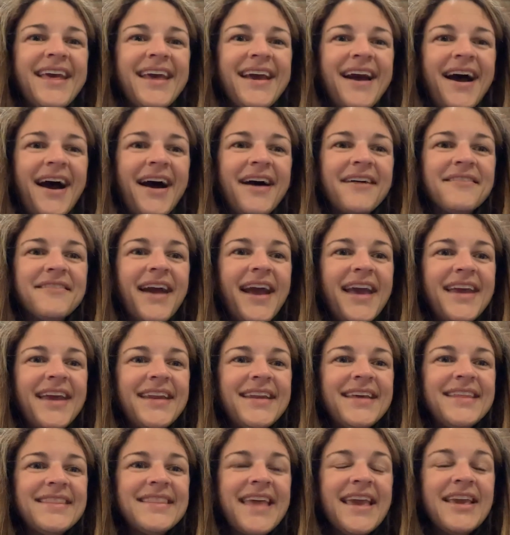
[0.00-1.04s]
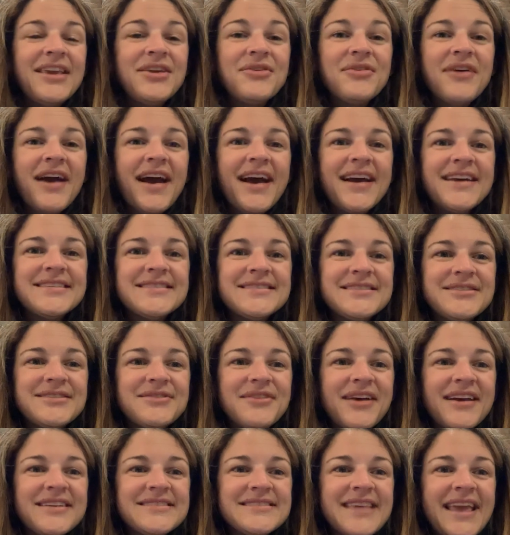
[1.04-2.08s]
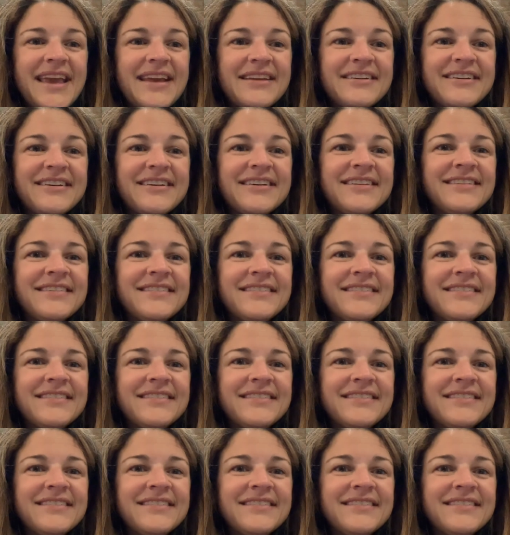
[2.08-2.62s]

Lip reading: Alrighty, thank you guys. See you guys later.